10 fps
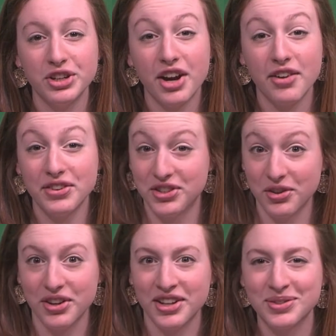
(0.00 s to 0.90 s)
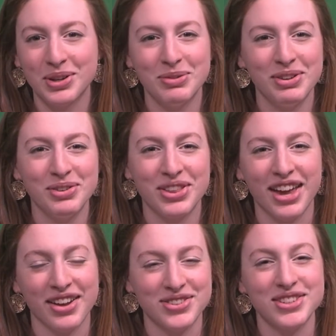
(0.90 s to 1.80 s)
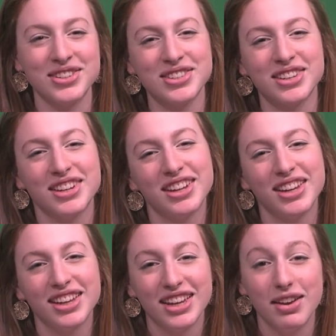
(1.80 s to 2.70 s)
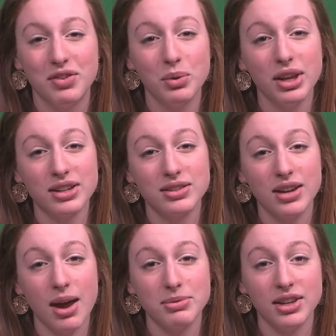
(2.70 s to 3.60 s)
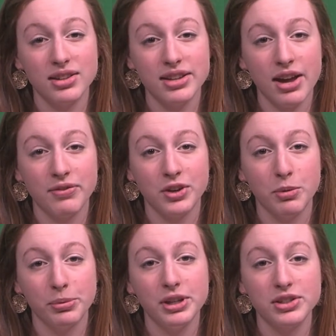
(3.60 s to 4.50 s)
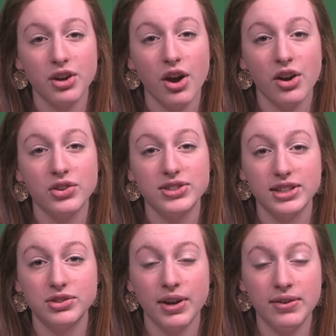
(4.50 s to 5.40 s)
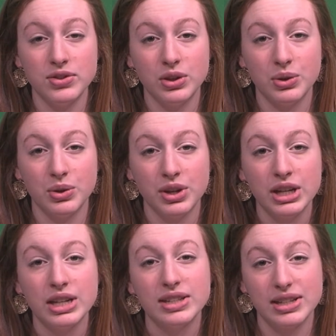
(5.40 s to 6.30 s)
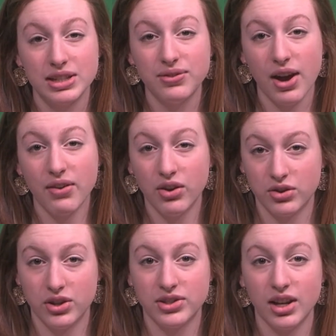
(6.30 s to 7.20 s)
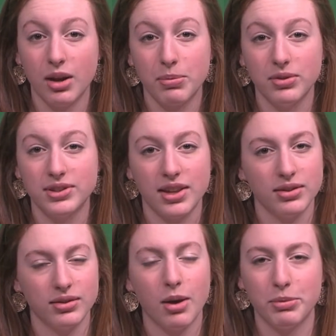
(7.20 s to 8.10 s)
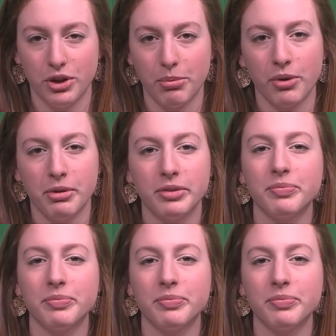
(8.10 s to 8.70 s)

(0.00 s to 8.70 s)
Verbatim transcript: coffee and donuts while you meet with the counselors. If you would like time set aside for you, please call 652 6500 to set up, set up your appointment.